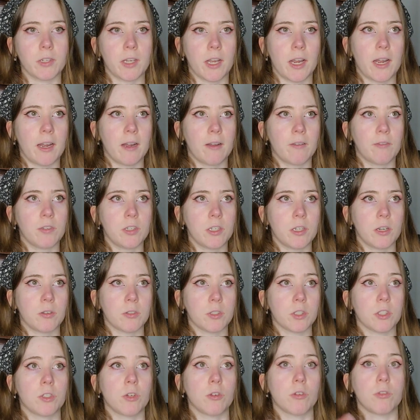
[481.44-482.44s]
to have, you know,
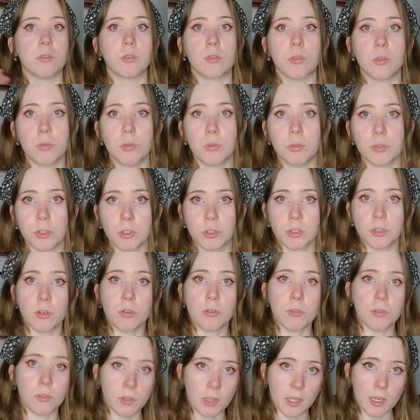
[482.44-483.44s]
certain tools or
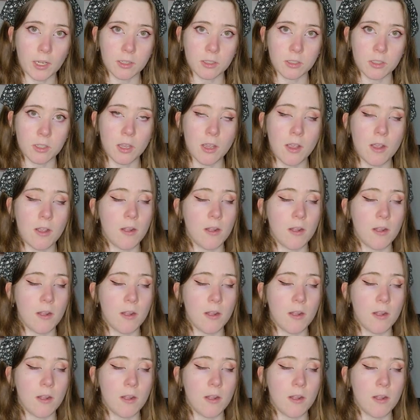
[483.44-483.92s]
certain things.